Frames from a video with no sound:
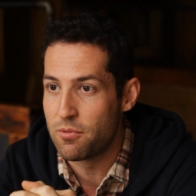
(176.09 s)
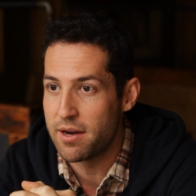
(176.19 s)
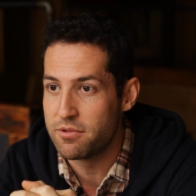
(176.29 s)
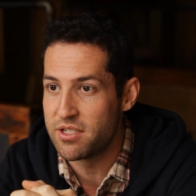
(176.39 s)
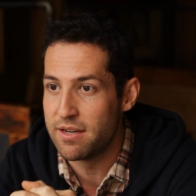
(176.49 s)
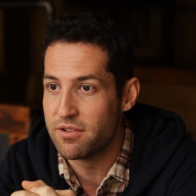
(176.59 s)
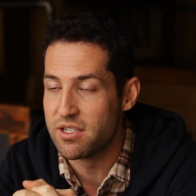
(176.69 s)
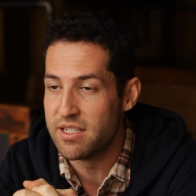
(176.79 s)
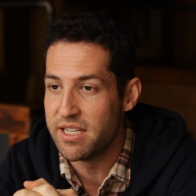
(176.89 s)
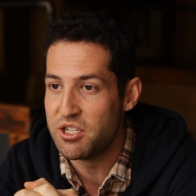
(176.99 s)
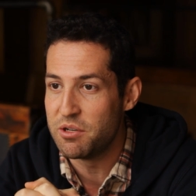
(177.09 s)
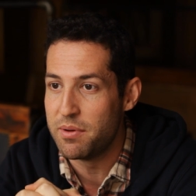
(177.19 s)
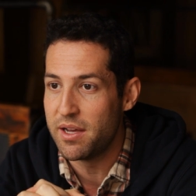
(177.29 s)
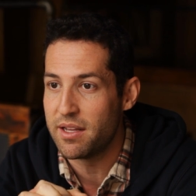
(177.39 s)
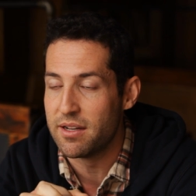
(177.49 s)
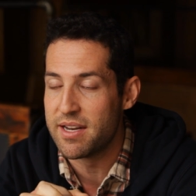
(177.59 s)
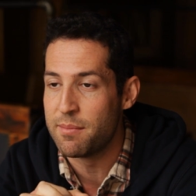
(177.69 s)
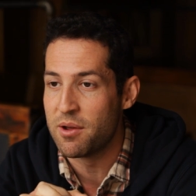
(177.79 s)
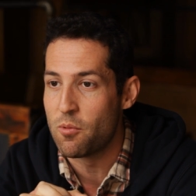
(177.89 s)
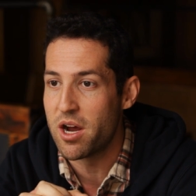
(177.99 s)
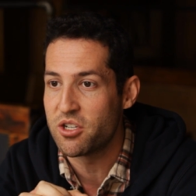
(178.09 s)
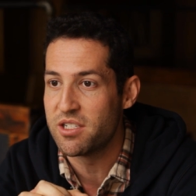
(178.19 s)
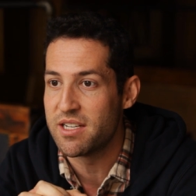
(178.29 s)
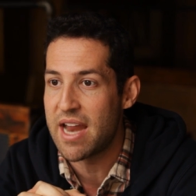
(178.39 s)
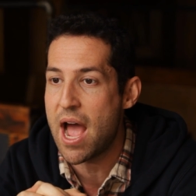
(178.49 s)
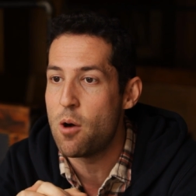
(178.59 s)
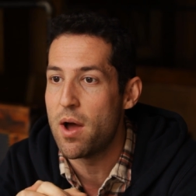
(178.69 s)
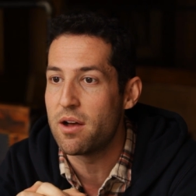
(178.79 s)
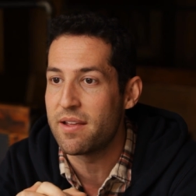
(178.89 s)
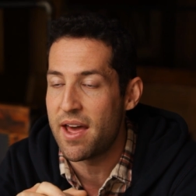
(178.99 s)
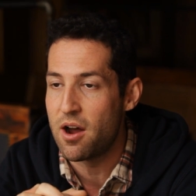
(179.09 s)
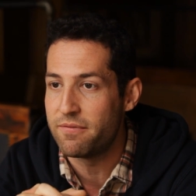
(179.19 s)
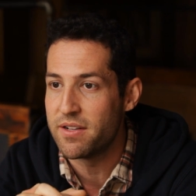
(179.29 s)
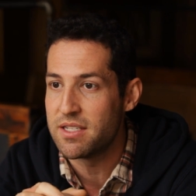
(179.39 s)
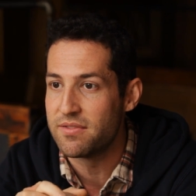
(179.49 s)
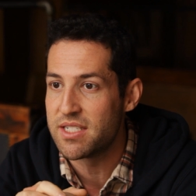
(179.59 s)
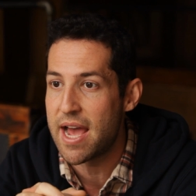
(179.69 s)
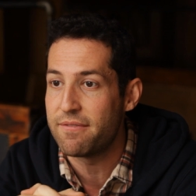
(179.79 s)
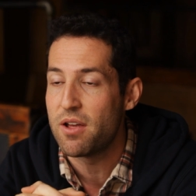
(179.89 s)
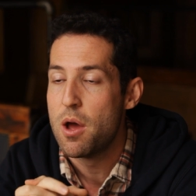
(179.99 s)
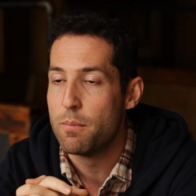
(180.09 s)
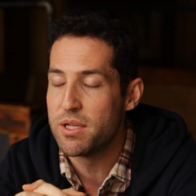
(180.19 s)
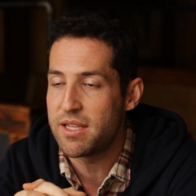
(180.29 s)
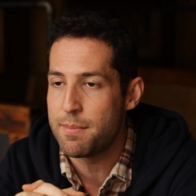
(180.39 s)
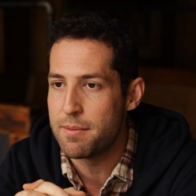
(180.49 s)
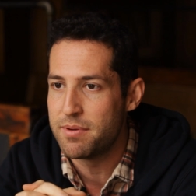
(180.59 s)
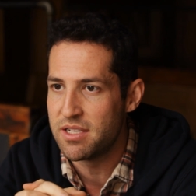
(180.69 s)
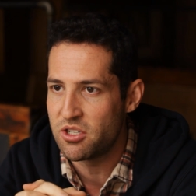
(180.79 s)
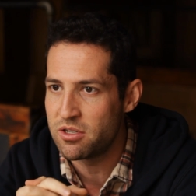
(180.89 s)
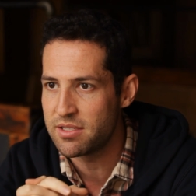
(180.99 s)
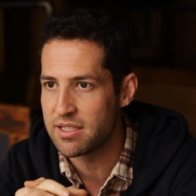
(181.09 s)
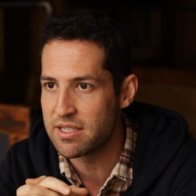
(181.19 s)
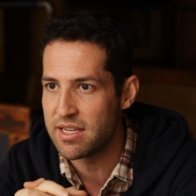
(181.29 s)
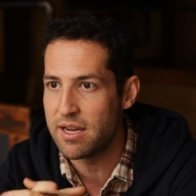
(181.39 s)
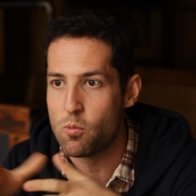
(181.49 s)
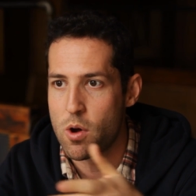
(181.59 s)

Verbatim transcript: wide receivers in D G B and LeDamian Washington. How well can that offensive staff put them in a position to succeed?